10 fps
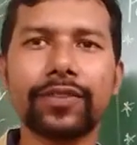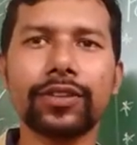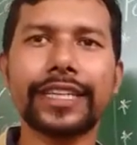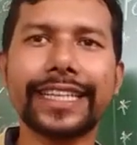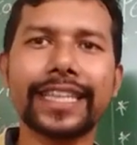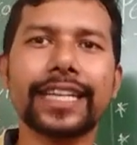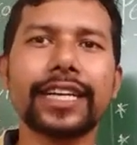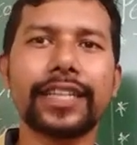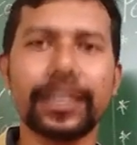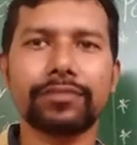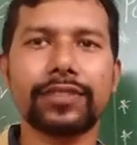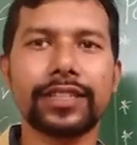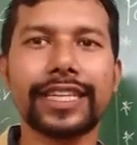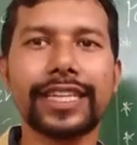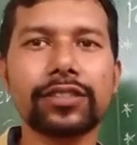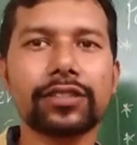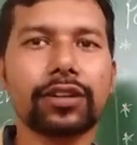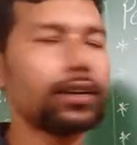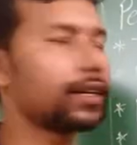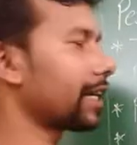for the technical terms, that is
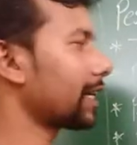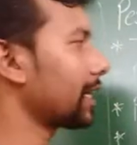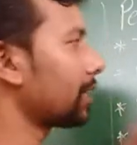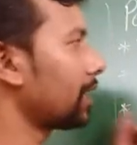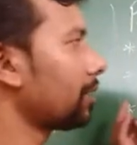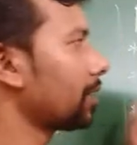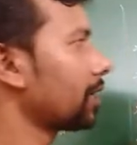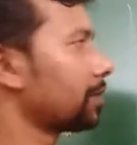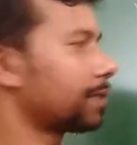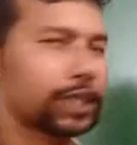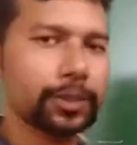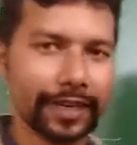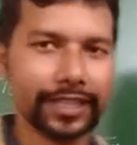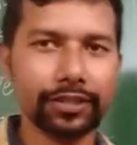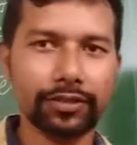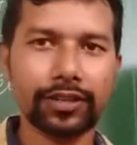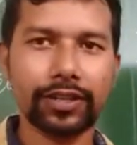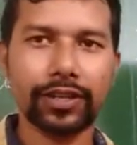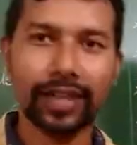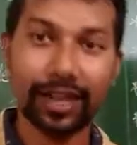called technical perspective.
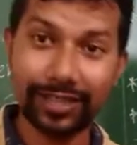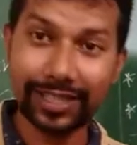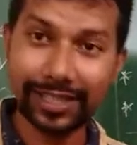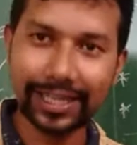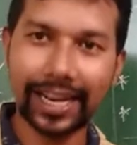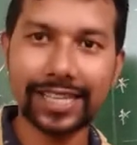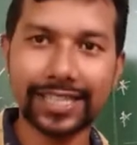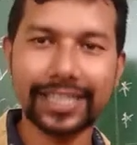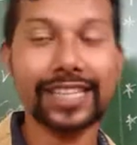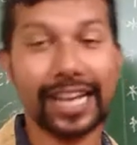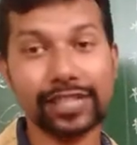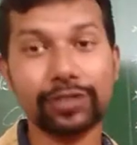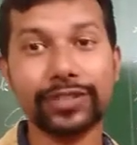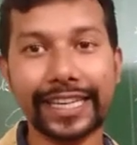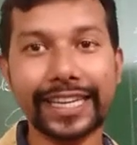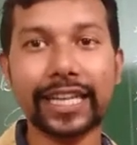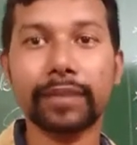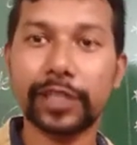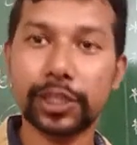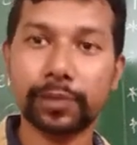Now this class is also technical
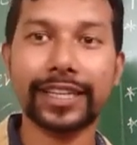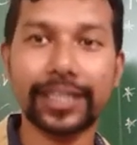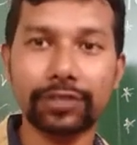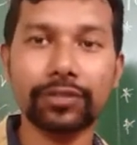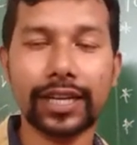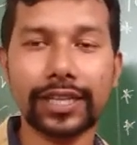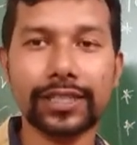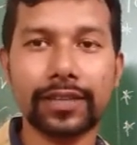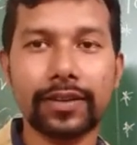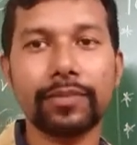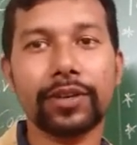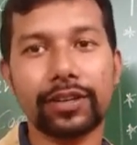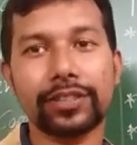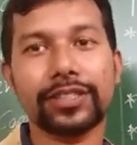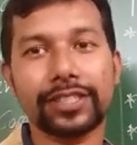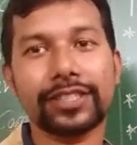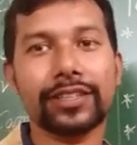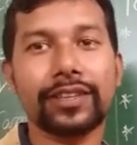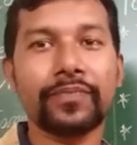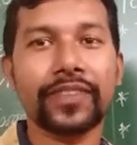perspective class because this is
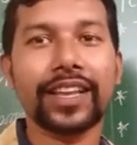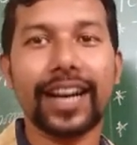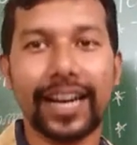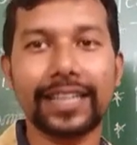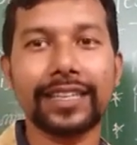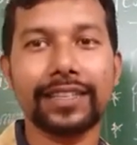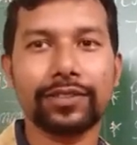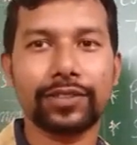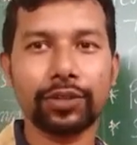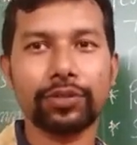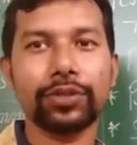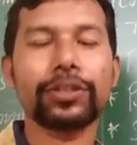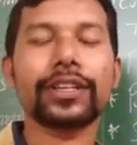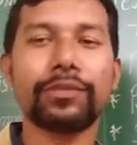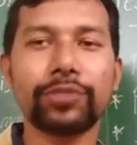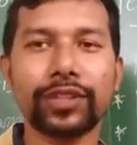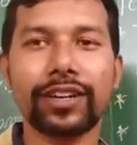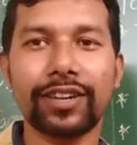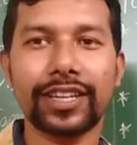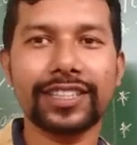I give you the computer
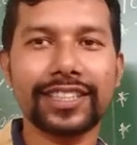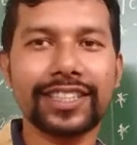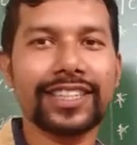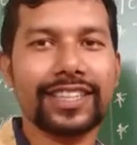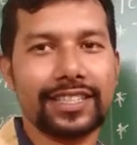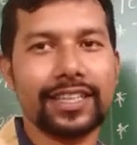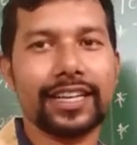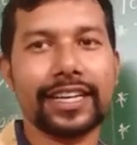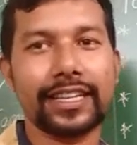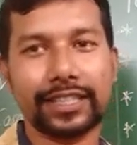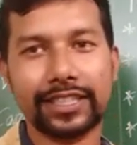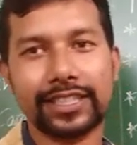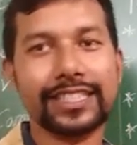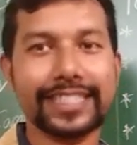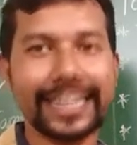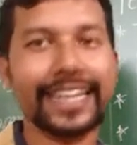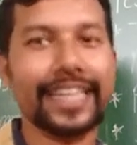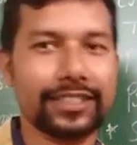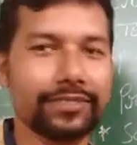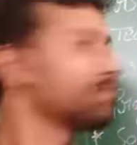knowledge and this is a
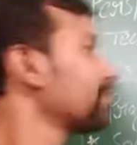technique.